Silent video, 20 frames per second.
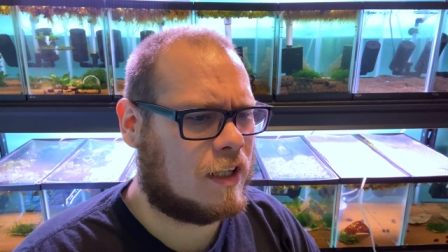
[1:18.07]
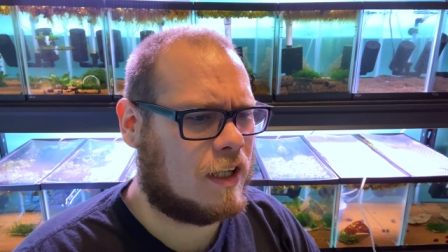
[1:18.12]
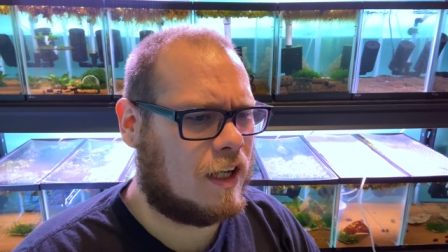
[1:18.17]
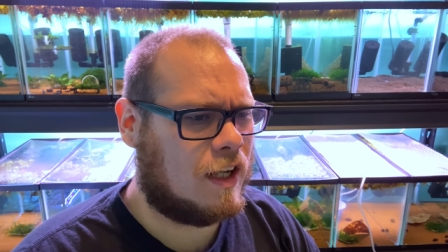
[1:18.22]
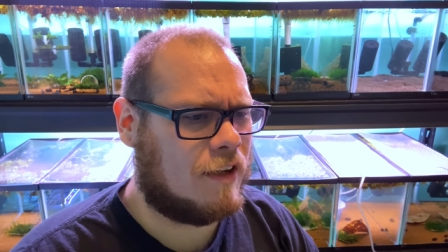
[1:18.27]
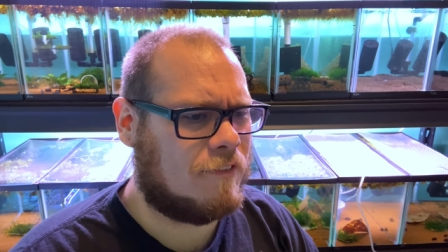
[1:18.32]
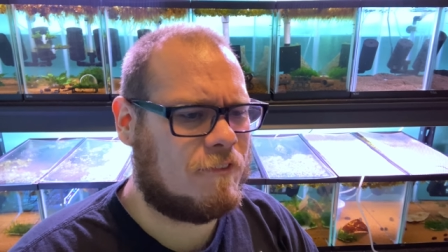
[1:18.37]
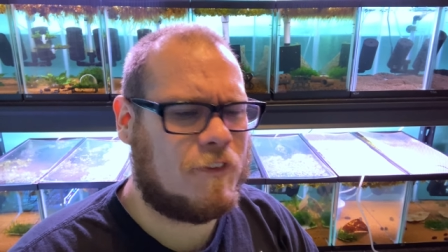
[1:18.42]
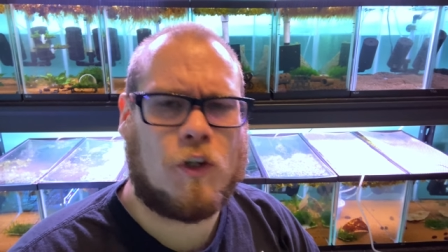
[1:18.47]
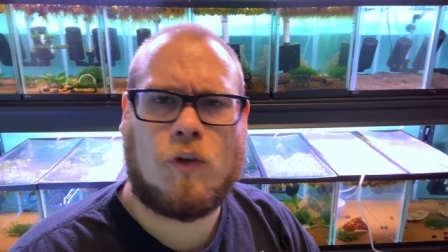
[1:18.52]

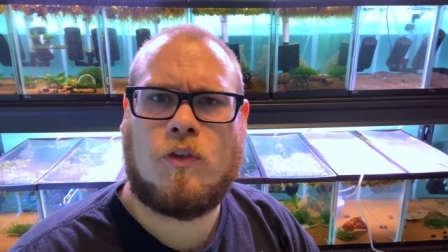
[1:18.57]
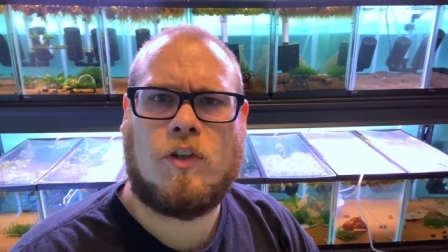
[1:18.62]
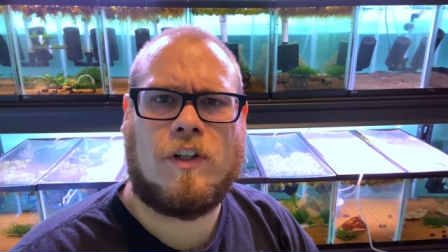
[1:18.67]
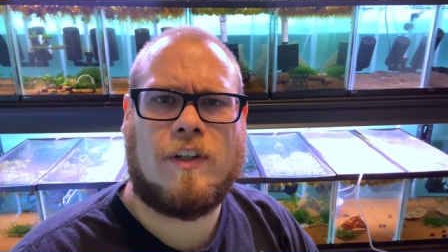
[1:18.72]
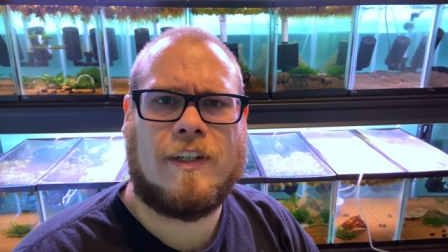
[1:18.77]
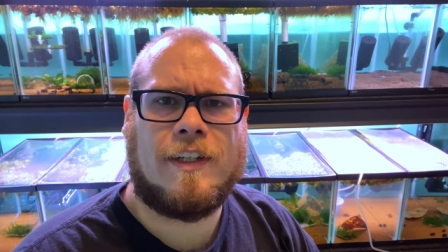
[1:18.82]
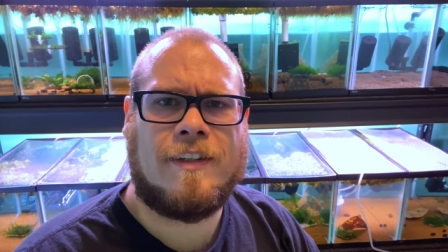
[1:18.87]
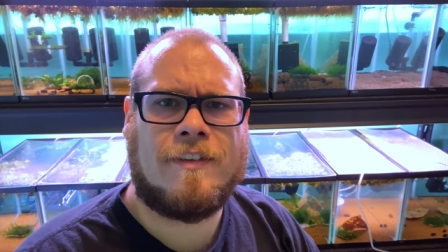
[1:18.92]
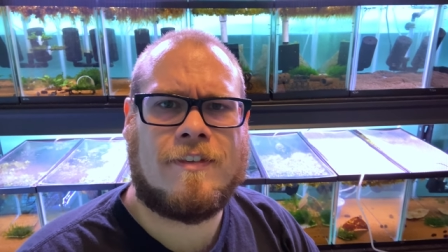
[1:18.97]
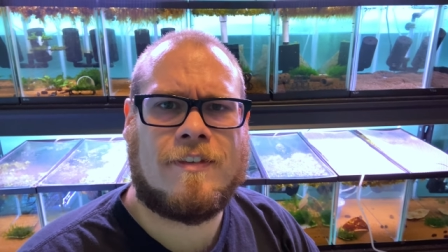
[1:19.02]
uh,
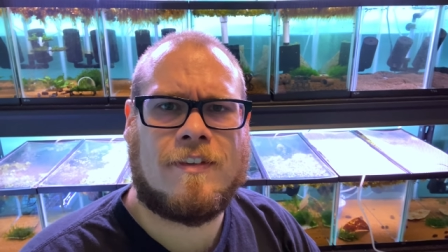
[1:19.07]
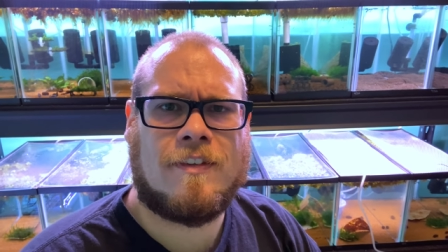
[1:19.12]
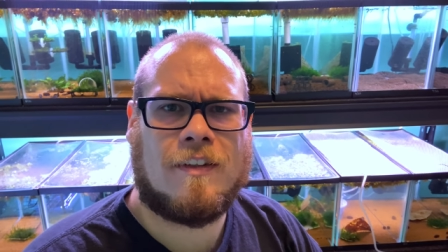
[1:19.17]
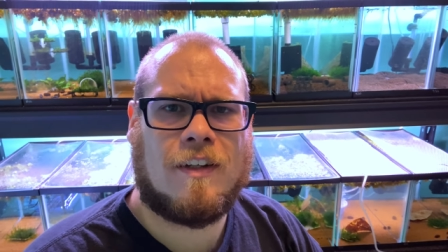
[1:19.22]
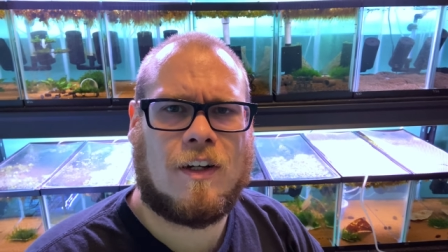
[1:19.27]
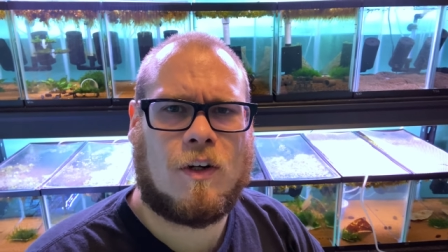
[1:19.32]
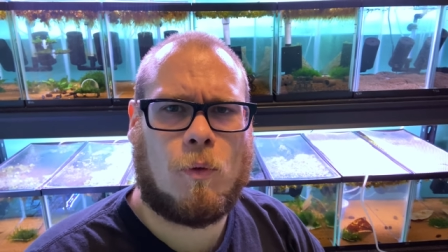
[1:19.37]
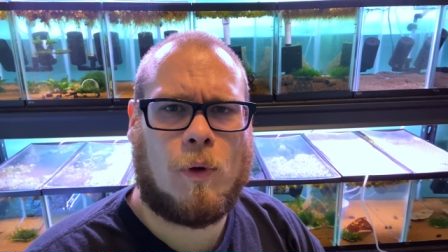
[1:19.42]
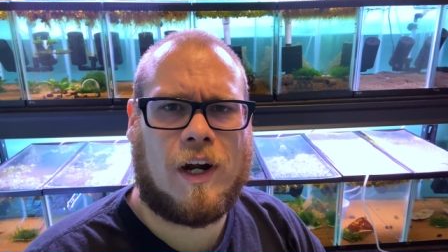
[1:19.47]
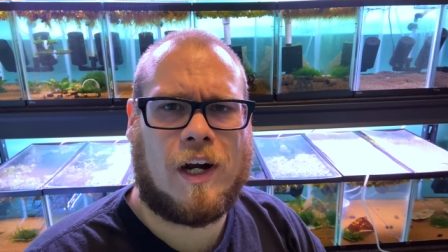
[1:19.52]

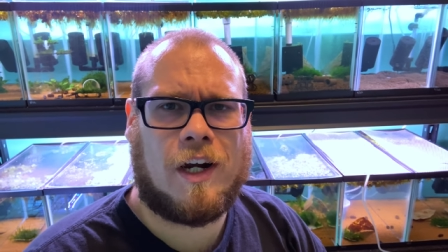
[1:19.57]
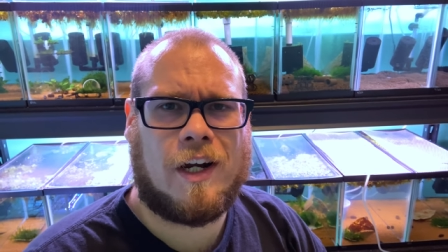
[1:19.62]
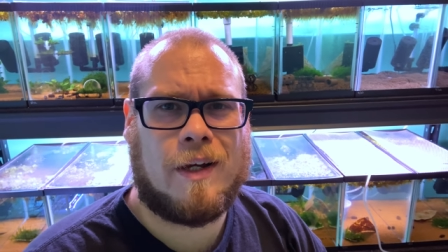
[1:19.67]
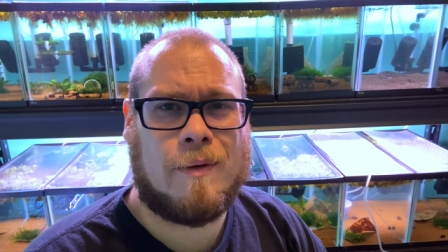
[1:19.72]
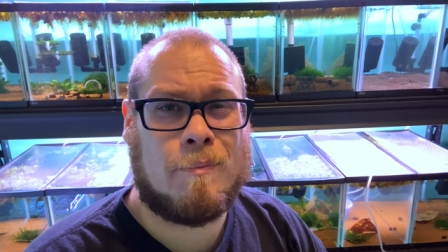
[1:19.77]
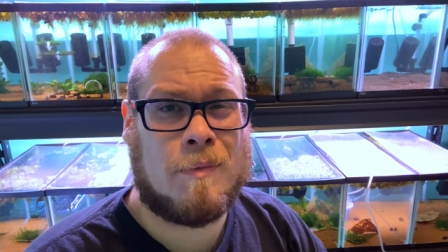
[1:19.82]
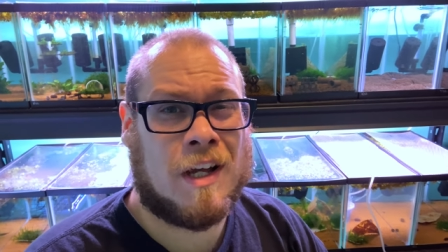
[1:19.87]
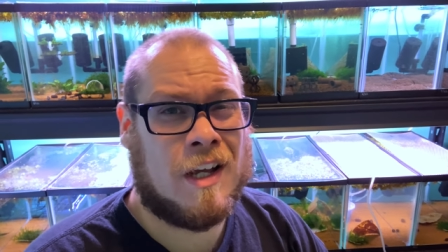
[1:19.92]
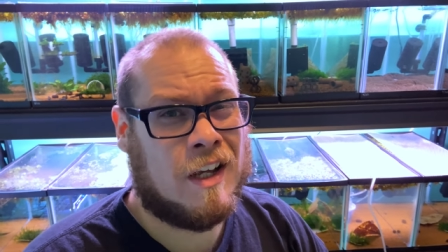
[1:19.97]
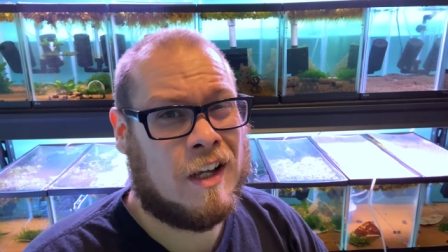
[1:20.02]
filterless
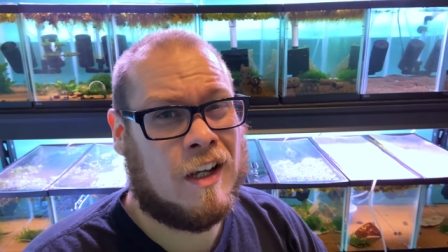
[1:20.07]
aquarium,